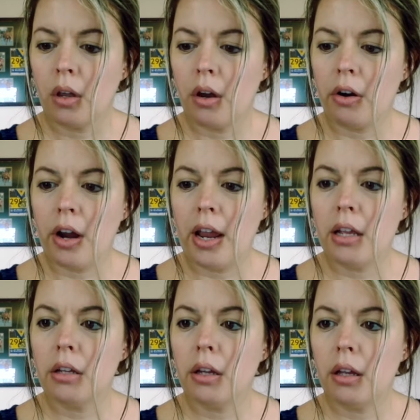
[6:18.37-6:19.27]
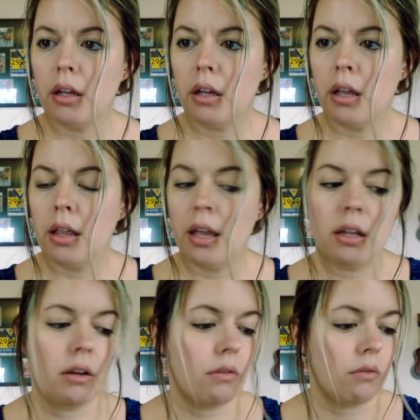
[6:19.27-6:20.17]
All right, and
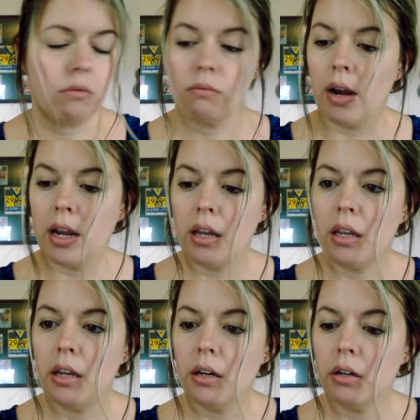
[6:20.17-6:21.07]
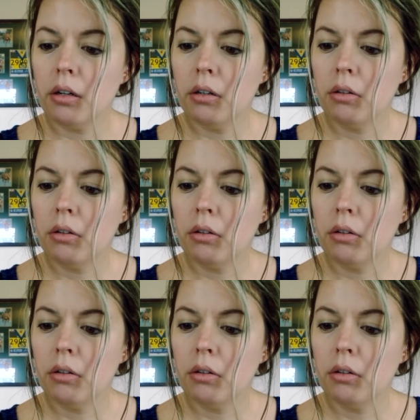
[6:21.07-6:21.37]
then right here,